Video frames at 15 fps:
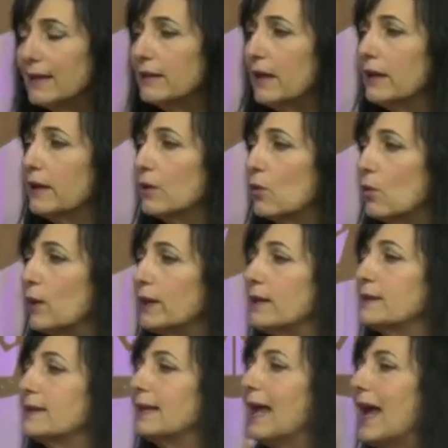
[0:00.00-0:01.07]
and then it, what
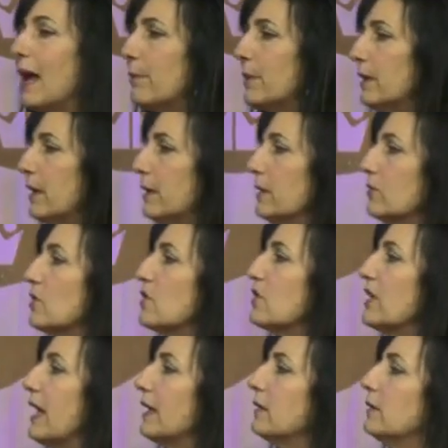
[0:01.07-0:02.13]
does it happen? Then there's a
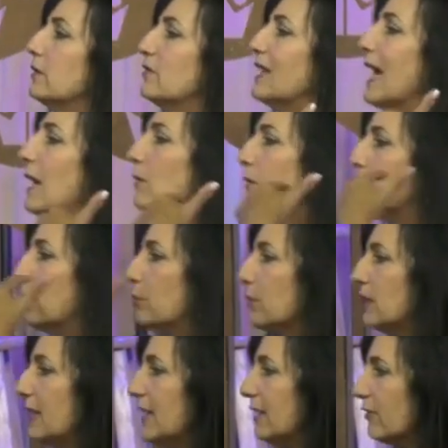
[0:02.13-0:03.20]
cycle of doubt and
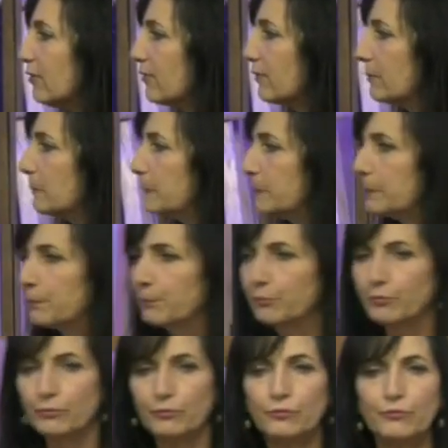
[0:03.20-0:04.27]
unbelief.
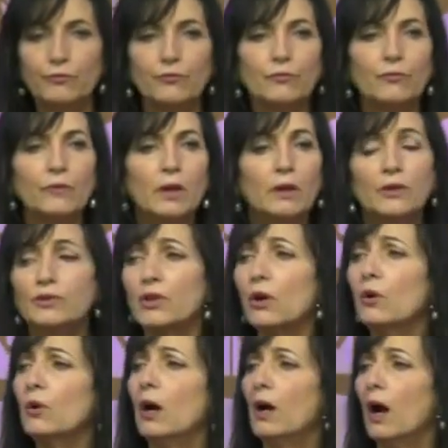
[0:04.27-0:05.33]

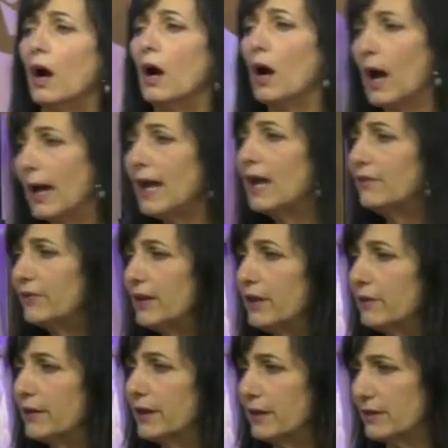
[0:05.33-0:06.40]
So I have
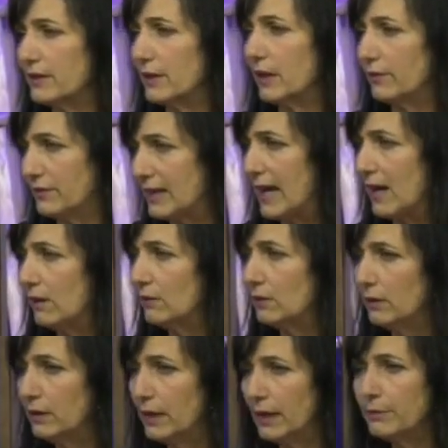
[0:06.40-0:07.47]
areas of doubt
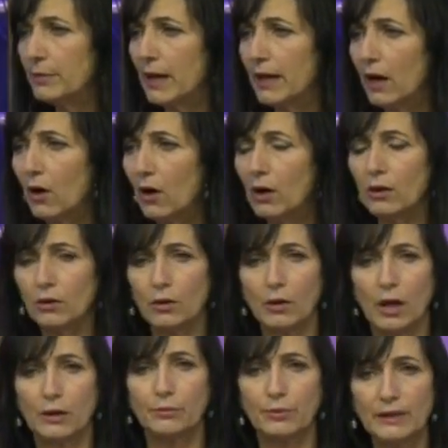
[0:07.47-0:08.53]
in my heart
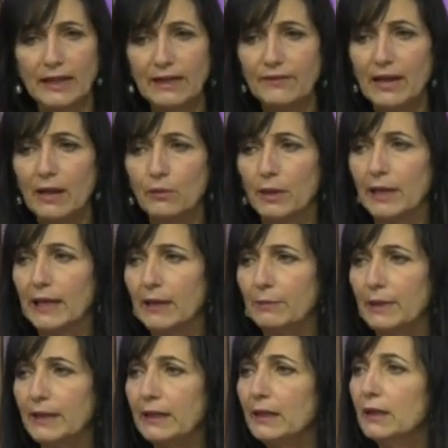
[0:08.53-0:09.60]
or unbelief that will hit
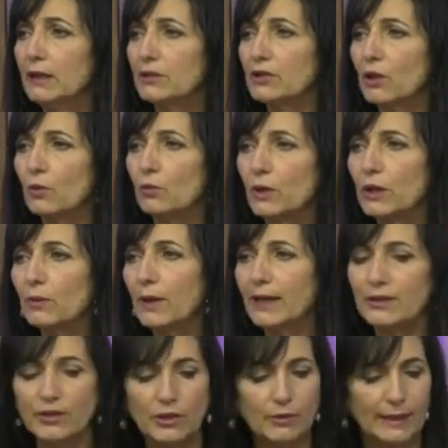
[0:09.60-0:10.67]
me. So what do
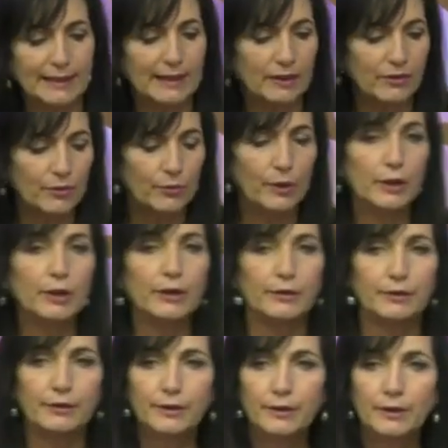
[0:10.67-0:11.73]
I do? I get the
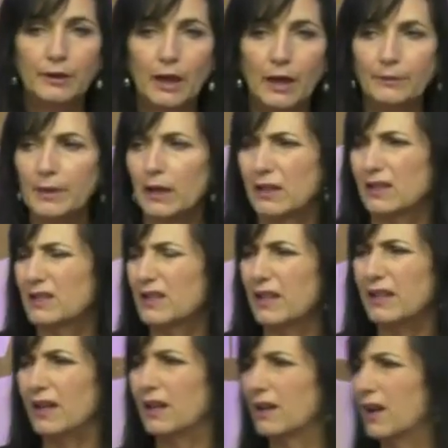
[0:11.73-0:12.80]
word. I'm not going to say,
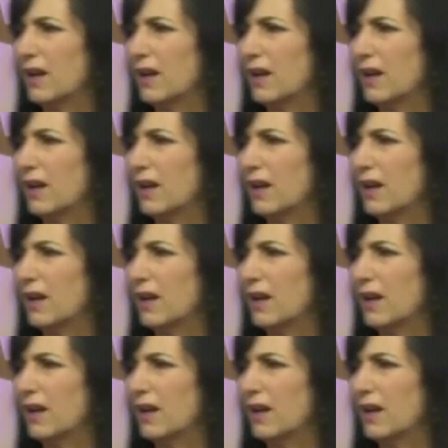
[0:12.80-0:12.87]
yeah,